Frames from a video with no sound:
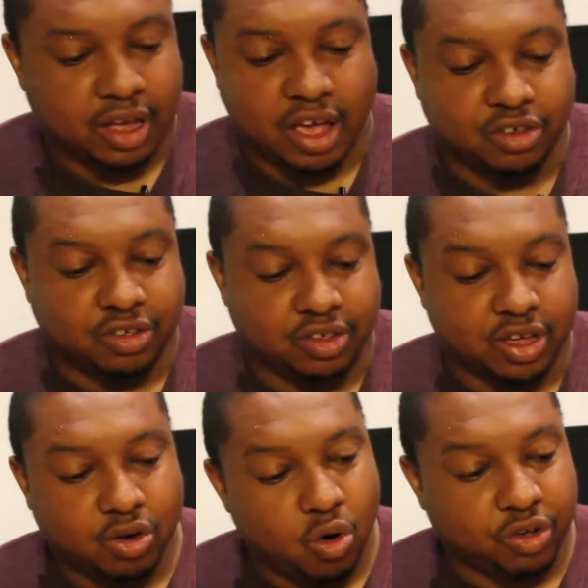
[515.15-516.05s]
as you can
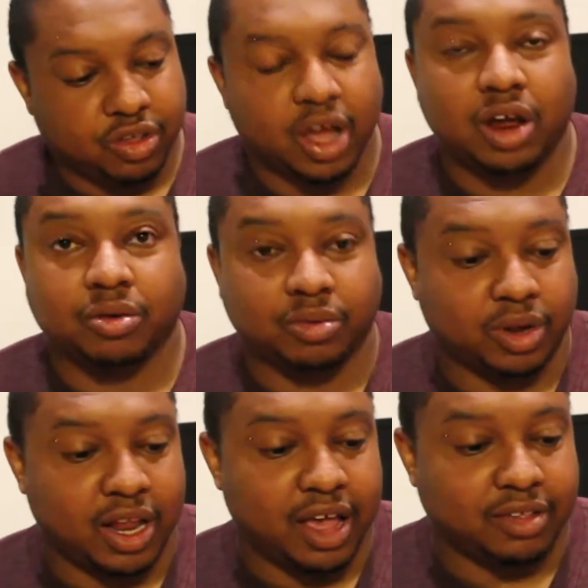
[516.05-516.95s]
see, Corsair,
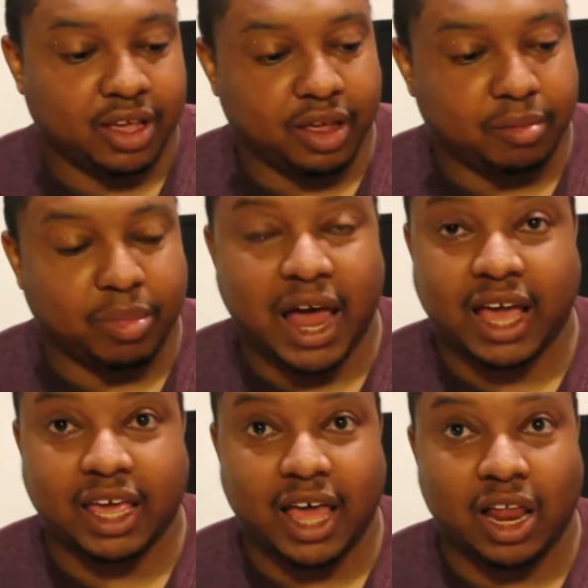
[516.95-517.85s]
classic
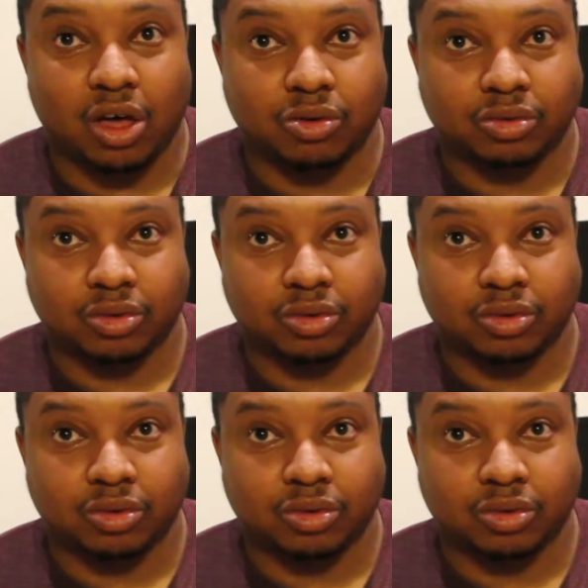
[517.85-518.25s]
black and yellow.